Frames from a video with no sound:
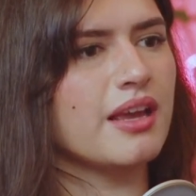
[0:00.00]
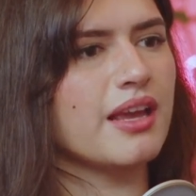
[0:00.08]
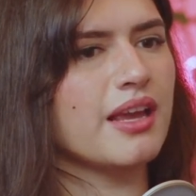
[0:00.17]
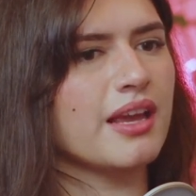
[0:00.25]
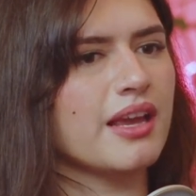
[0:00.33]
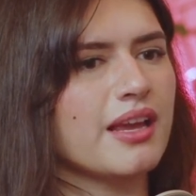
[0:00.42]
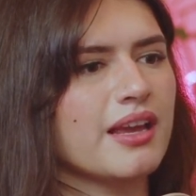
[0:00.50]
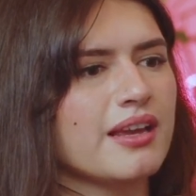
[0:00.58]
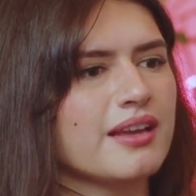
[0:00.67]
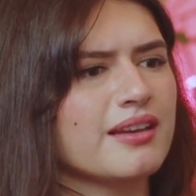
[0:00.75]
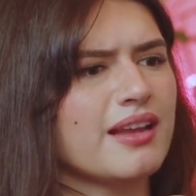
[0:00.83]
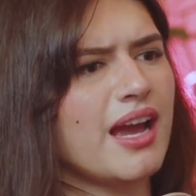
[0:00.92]

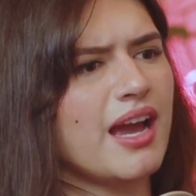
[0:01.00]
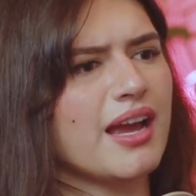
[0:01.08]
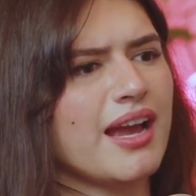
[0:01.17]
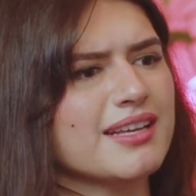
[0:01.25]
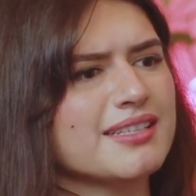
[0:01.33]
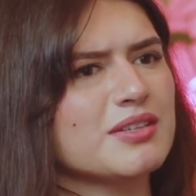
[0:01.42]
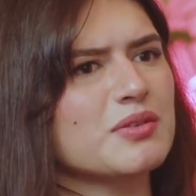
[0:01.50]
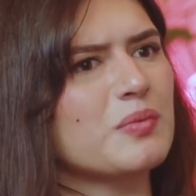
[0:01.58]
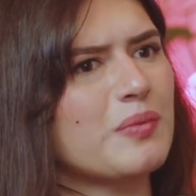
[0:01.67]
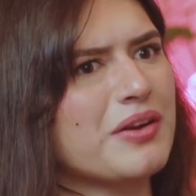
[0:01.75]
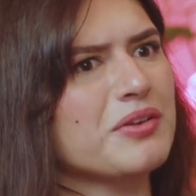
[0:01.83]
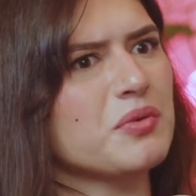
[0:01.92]
And I asked it,
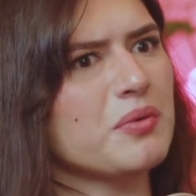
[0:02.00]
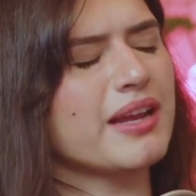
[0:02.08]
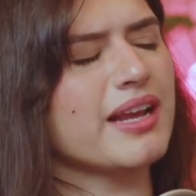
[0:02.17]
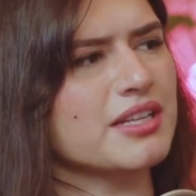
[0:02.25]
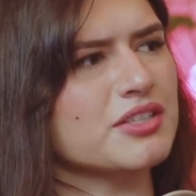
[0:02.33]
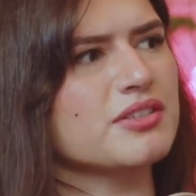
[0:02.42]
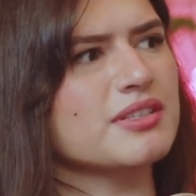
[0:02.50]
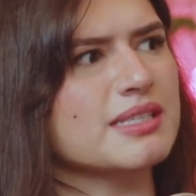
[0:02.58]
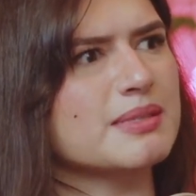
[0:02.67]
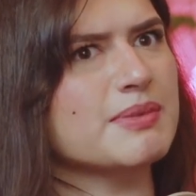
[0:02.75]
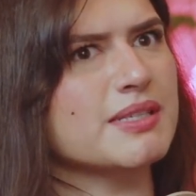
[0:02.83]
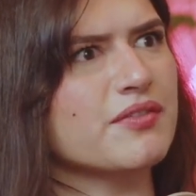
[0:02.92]
why don't you want to answer these
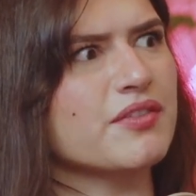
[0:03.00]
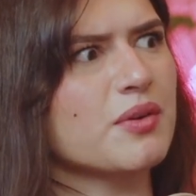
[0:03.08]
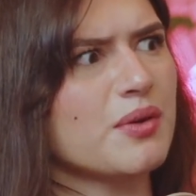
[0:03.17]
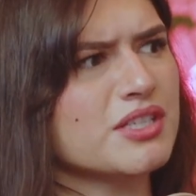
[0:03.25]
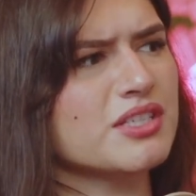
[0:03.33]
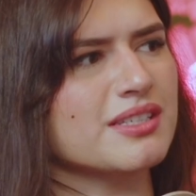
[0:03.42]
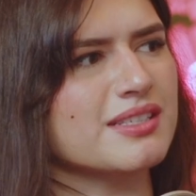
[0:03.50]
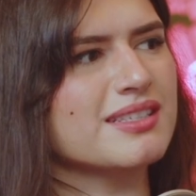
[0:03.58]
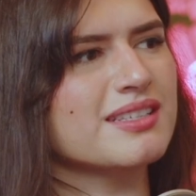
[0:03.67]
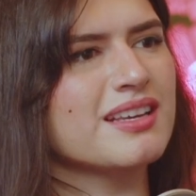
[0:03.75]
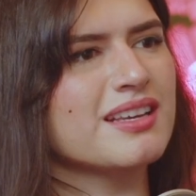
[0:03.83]
specific questions?